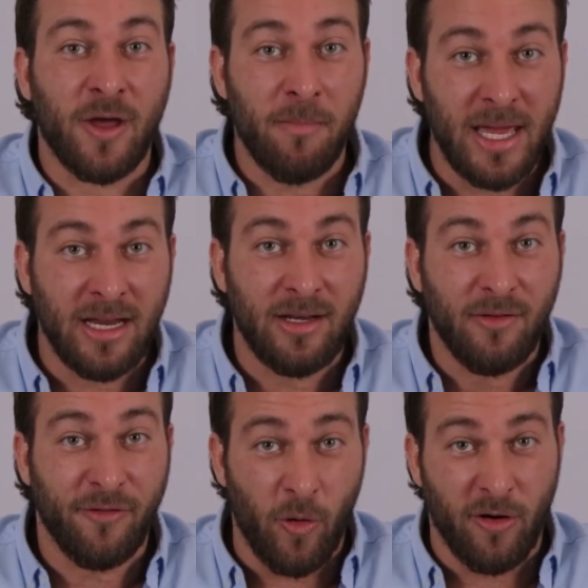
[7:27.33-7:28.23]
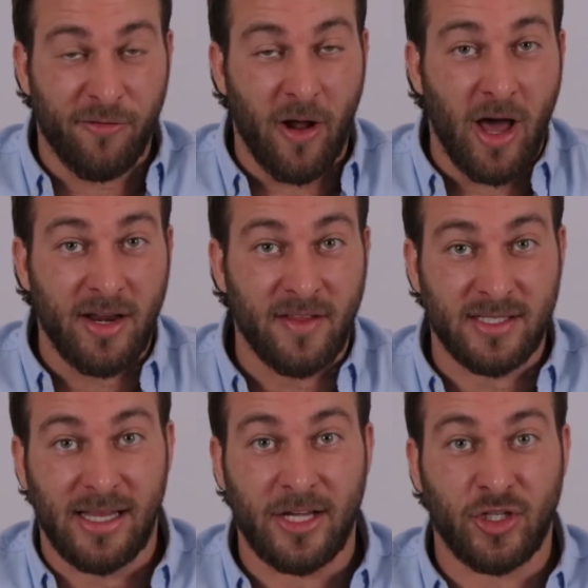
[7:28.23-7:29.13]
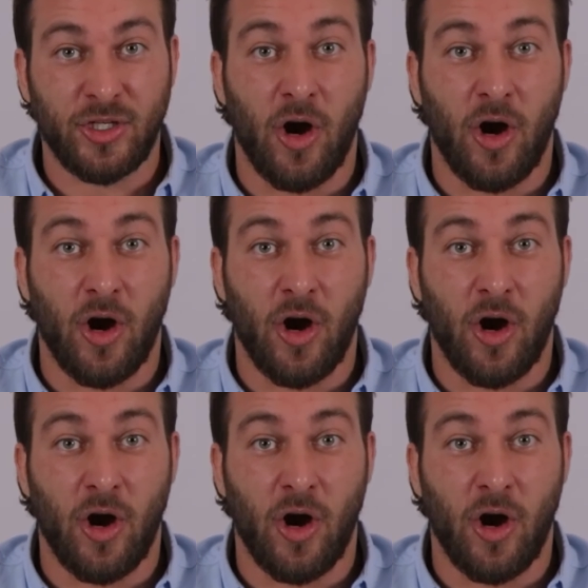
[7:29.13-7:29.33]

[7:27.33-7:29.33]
committed voter fraud in this election